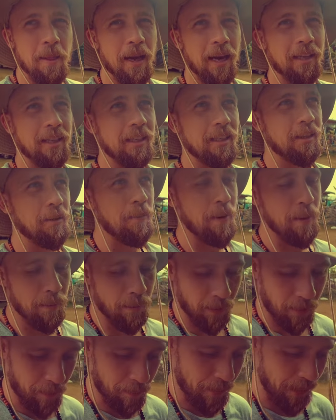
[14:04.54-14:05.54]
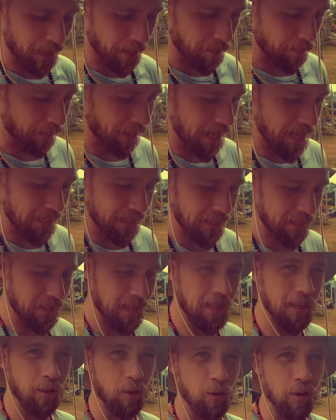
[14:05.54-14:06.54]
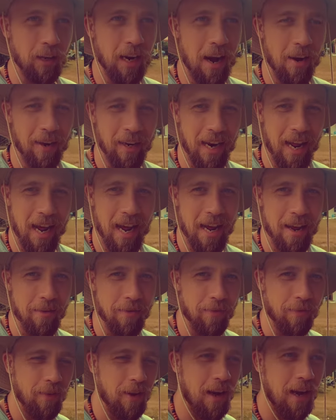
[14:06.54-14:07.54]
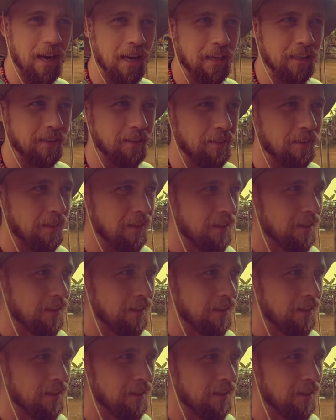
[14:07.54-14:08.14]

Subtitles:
I think some people could be complacent. They can look at our life and